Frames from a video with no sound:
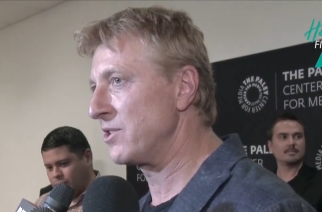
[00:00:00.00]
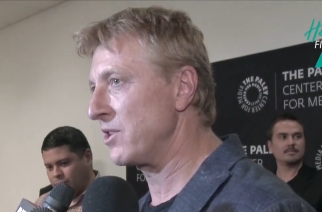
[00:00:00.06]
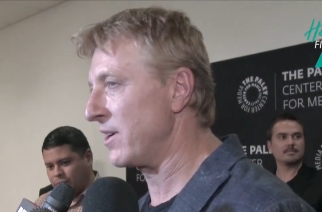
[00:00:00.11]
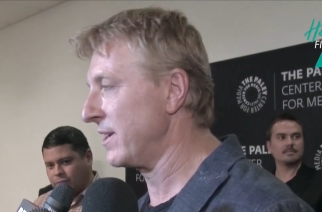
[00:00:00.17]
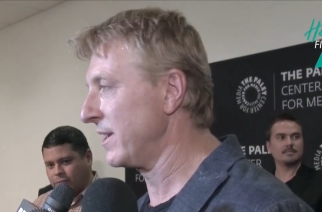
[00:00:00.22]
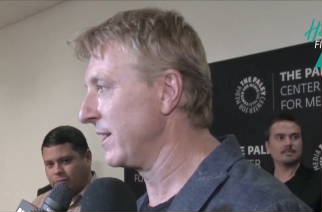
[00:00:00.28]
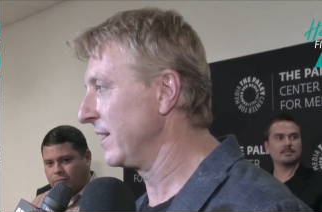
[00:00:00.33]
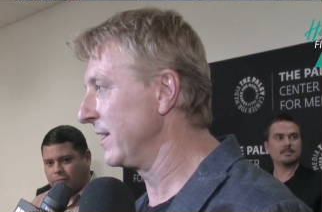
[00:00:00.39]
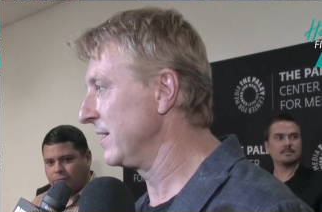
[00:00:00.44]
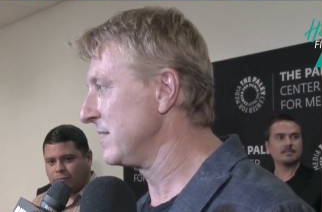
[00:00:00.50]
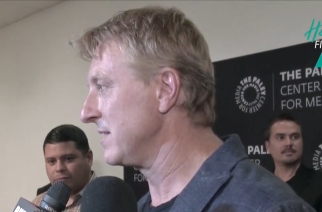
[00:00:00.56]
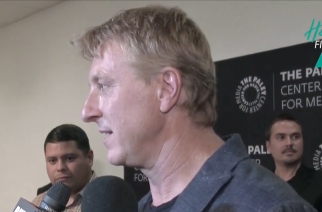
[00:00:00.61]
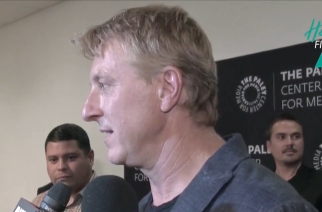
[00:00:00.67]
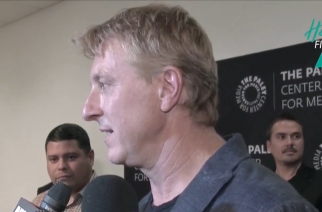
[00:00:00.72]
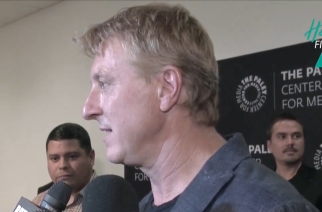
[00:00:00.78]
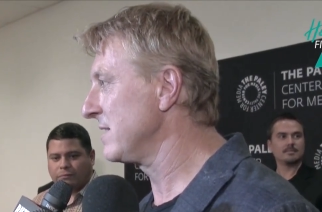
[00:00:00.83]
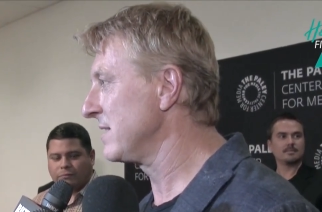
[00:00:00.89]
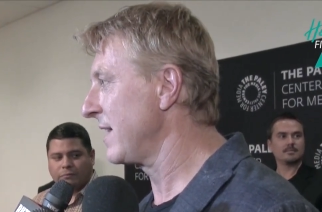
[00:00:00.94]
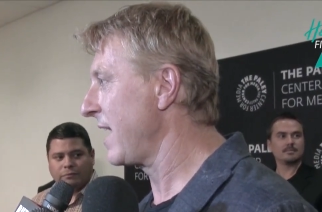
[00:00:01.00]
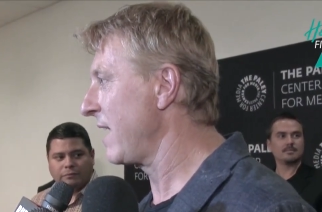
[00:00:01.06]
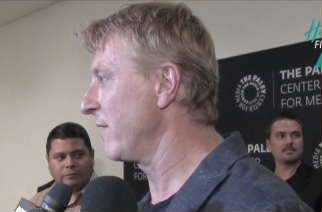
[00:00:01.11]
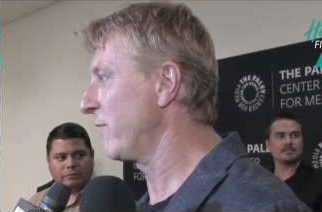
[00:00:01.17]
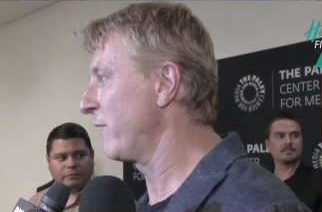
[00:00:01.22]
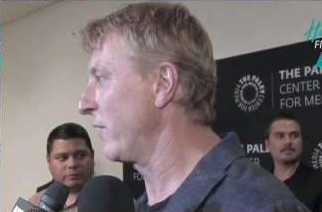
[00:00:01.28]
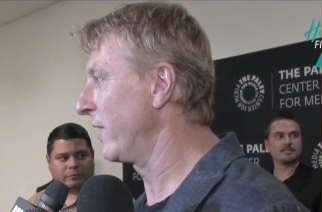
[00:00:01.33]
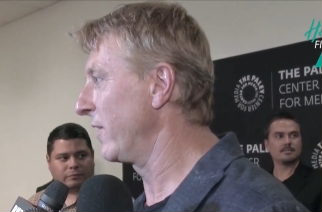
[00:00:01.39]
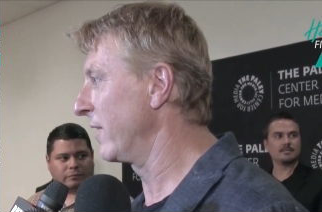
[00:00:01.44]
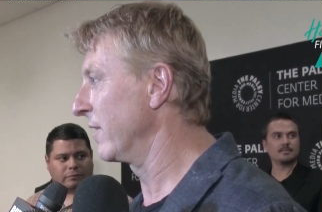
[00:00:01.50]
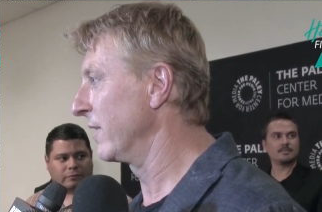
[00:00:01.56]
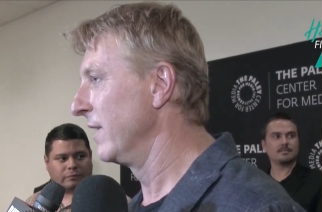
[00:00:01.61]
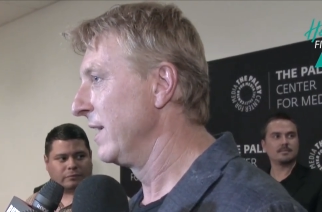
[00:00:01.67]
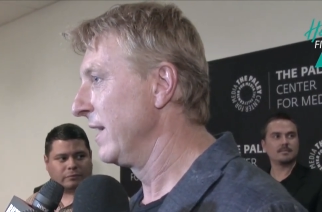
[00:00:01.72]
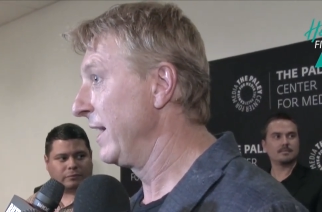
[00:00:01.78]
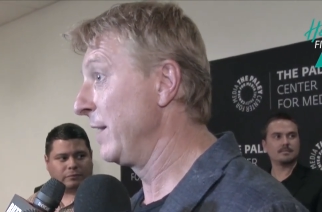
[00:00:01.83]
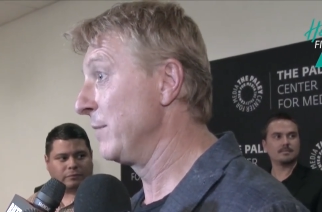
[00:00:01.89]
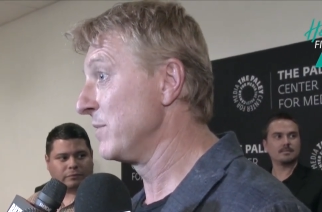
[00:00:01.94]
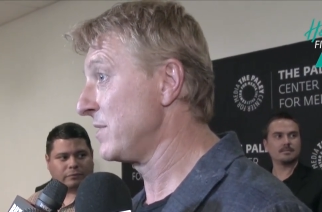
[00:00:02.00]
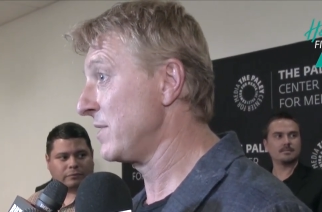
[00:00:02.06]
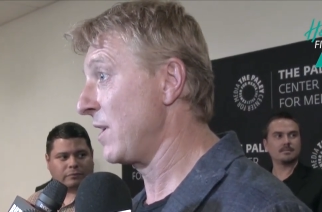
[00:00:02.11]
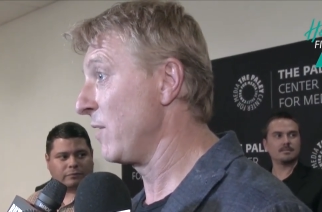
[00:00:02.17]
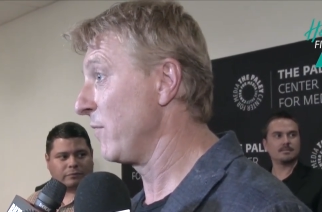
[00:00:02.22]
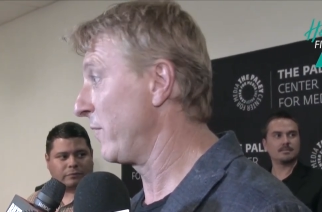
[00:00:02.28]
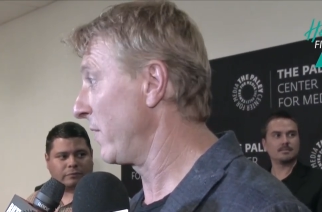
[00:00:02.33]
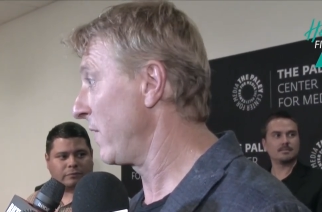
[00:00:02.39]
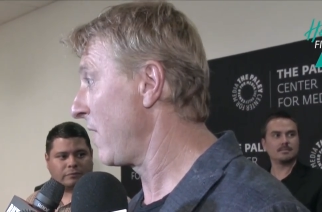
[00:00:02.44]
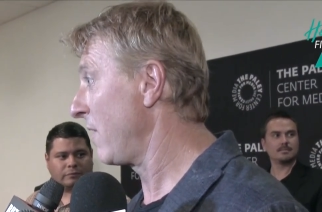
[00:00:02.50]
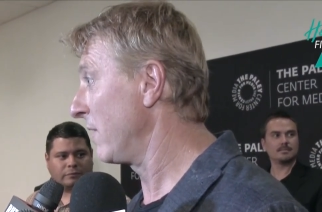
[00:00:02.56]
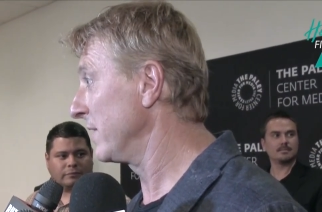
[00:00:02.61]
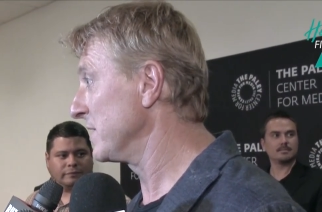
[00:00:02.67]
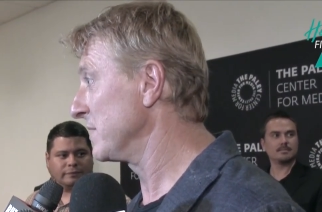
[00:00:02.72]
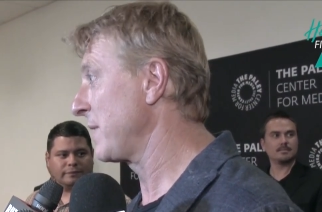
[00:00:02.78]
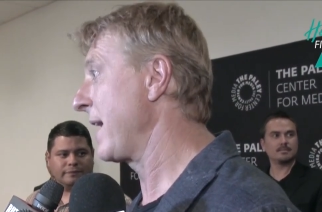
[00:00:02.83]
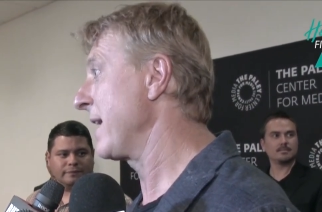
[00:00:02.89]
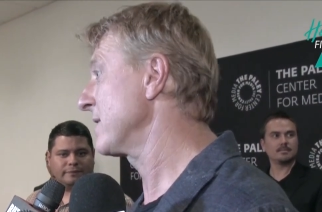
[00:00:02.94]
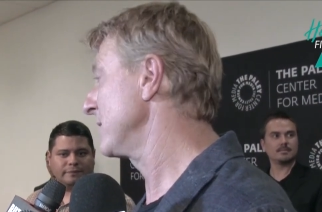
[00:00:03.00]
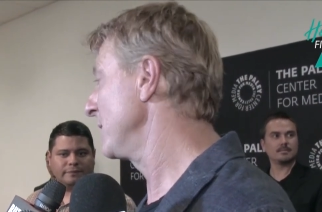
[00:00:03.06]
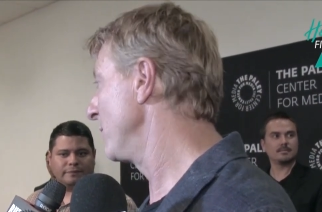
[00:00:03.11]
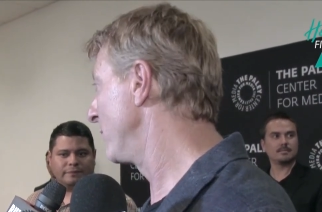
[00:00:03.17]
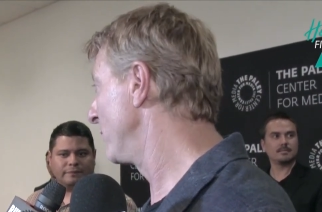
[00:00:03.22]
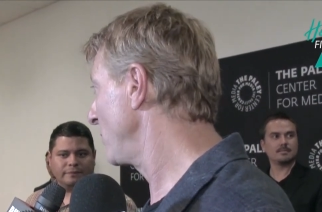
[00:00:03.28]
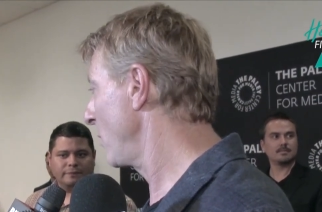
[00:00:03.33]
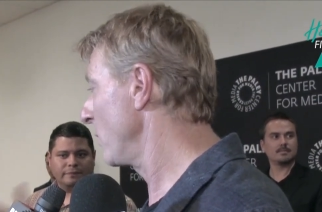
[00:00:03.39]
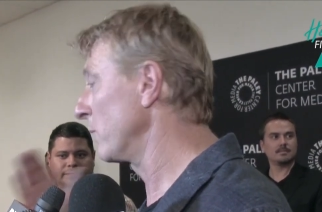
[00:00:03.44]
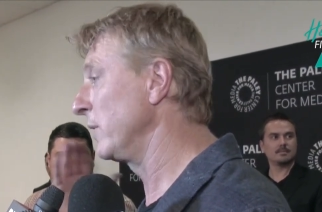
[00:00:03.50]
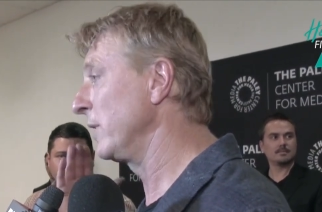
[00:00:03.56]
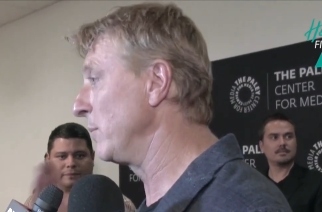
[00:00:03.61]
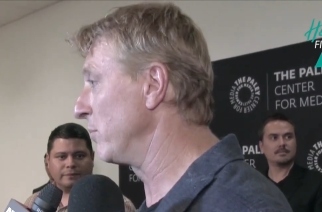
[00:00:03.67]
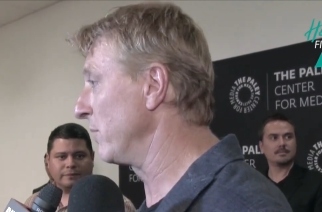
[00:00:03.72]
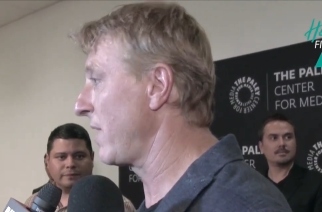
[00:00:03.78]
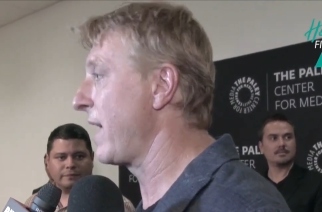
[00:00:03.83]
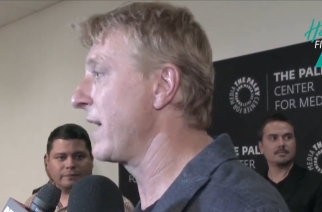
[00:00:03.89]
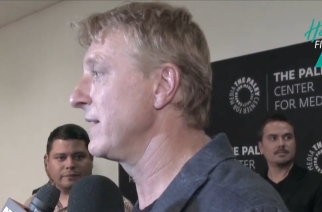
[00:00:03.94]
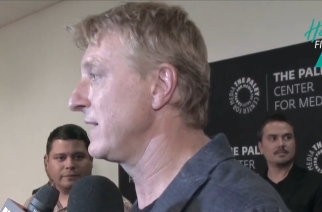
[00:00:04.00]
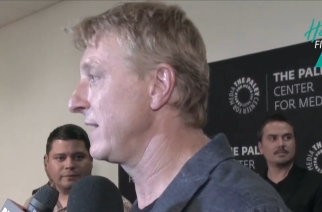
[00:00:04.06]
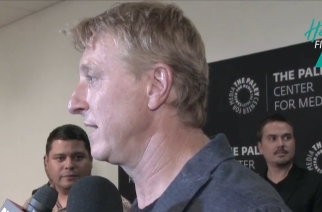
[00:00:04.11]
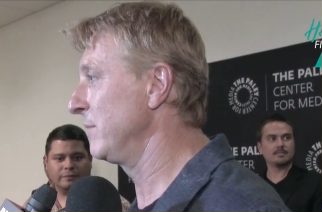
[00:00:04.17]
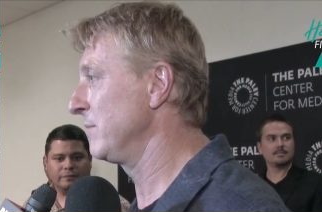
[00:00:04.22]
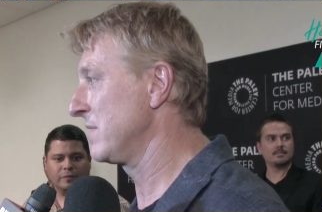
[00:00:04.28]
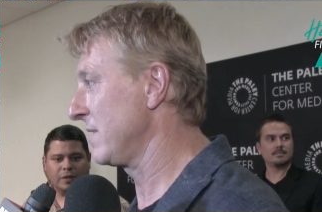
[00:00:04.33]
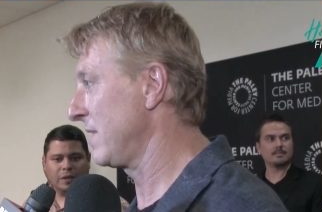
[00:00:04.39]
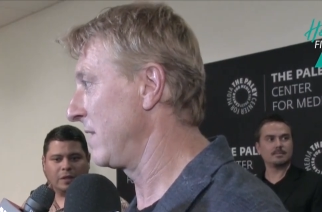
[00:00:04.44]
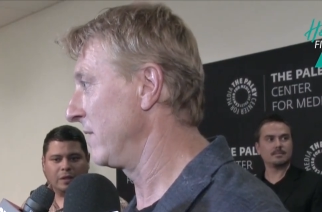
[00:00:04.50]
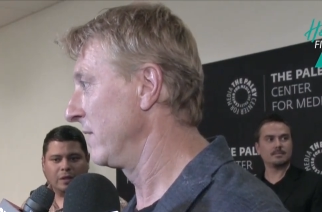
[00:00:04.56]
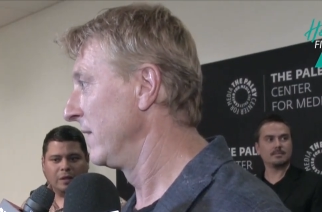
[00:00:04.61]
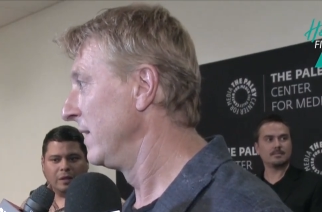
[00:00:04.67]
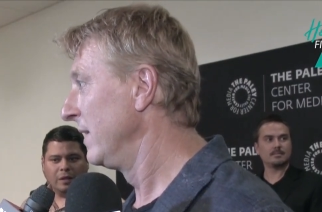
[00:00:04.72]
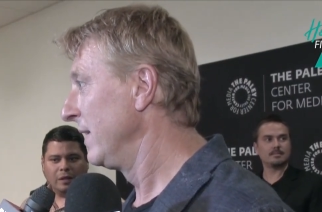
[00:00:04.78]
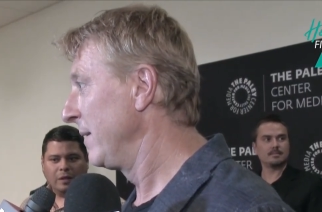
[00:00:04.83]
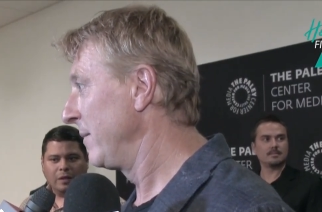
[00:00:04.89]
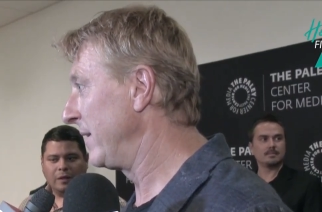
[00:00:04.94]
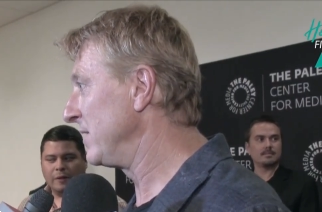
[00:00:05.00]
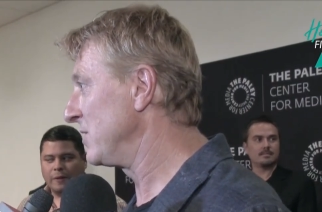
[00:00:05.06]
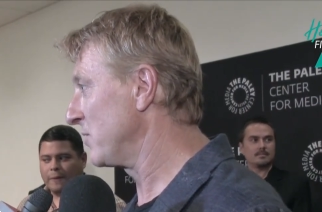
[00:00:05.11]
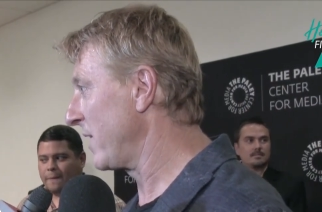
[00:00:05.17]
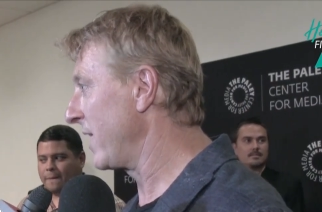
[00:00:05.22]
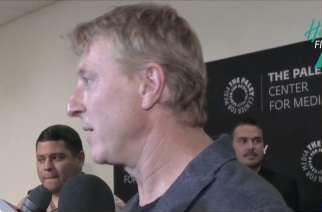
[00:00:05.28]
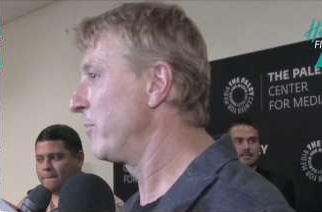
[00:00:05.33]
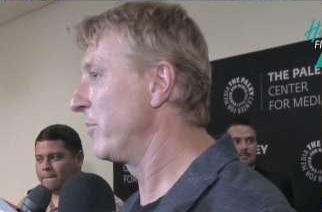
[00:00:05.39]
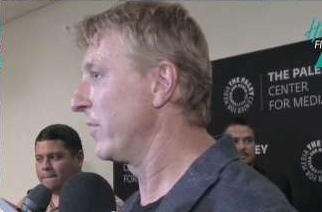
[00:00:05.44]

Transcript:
Speaker 1: Johnny. He's not for himself at all. He's actually totally blind to himself. He's trying to